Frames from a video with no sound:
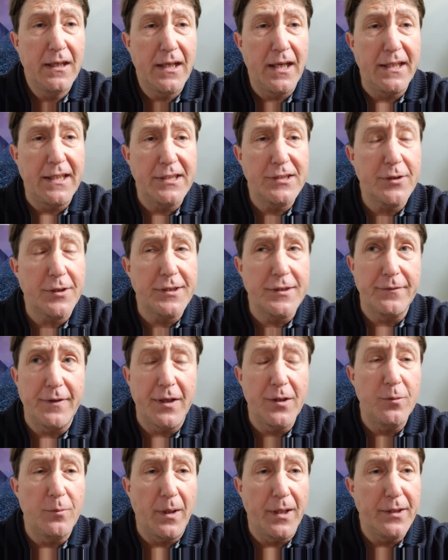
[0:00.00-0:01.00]
And there's lots of
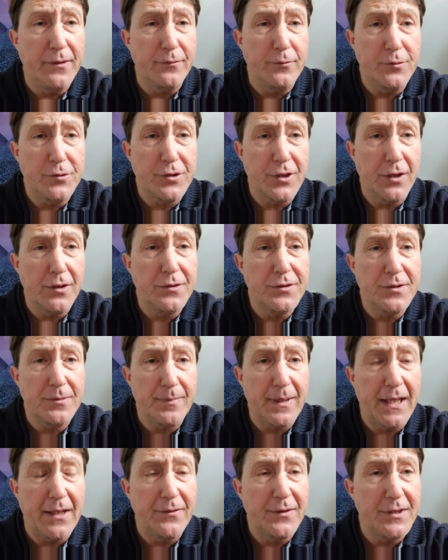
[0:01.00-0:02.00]
other wonderful shows
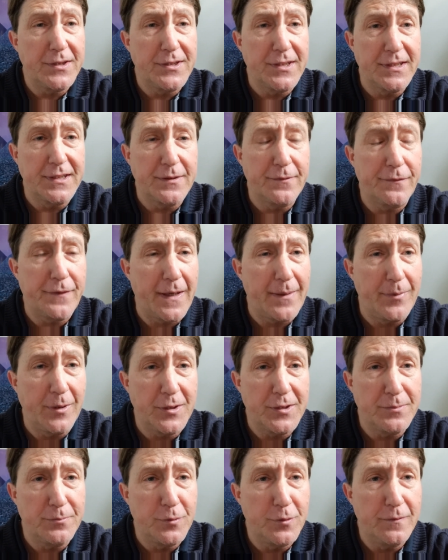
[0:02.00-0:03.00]
about these. There's the
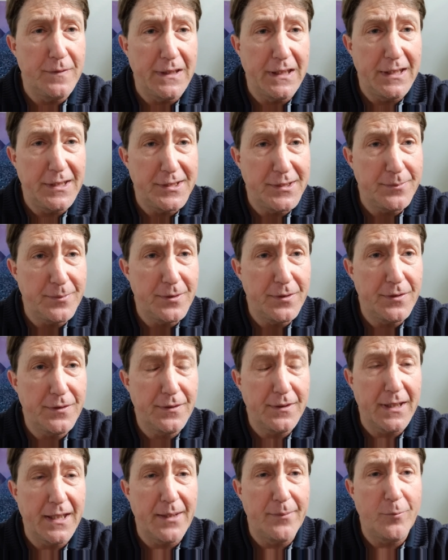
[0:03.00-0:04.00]
fabulous movie Elizabeth,
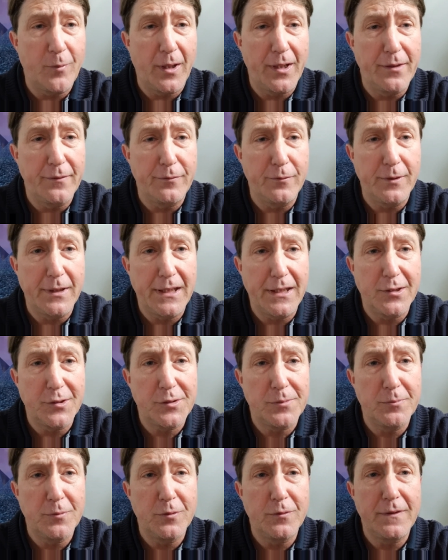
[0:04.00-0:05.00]
wonderful
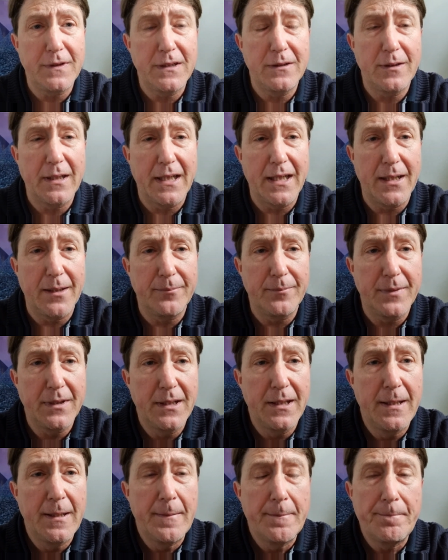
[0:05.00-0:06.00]
English movie,
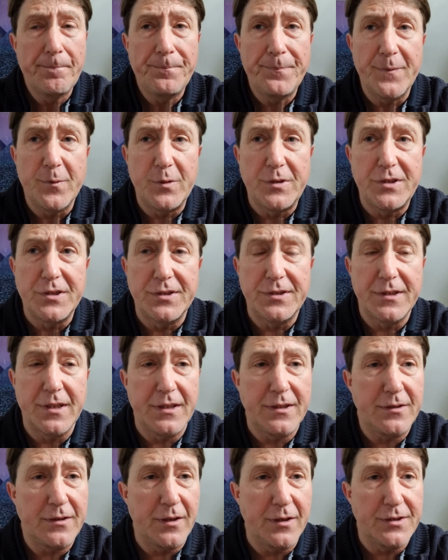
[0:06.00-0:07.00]
which is
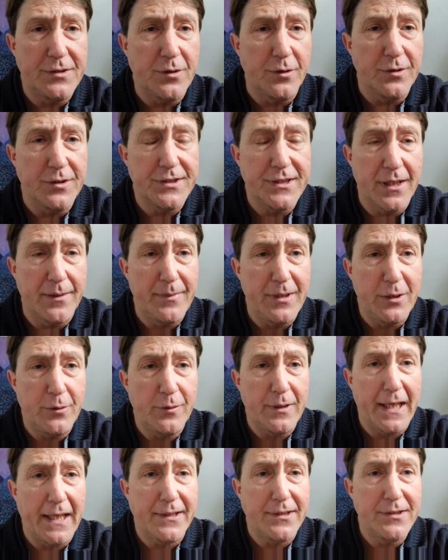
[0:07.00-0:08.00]
it's got so many
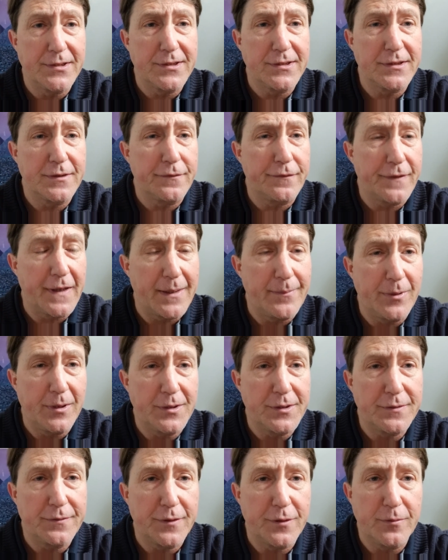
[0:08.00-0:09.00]
good actors. It's a
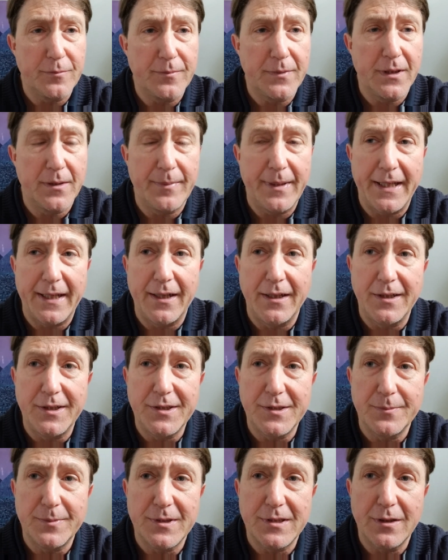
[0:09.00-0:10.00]
fabulous film about
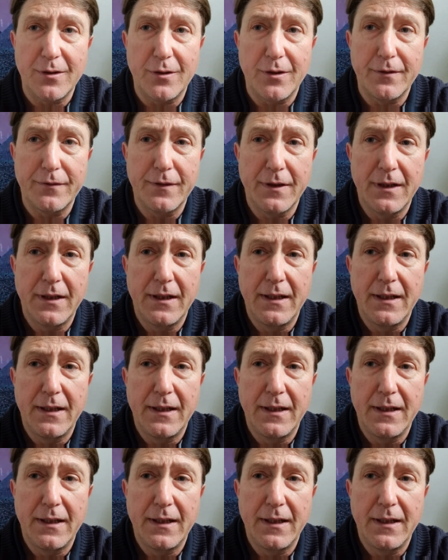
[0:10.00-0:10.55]
Elizabeth's life.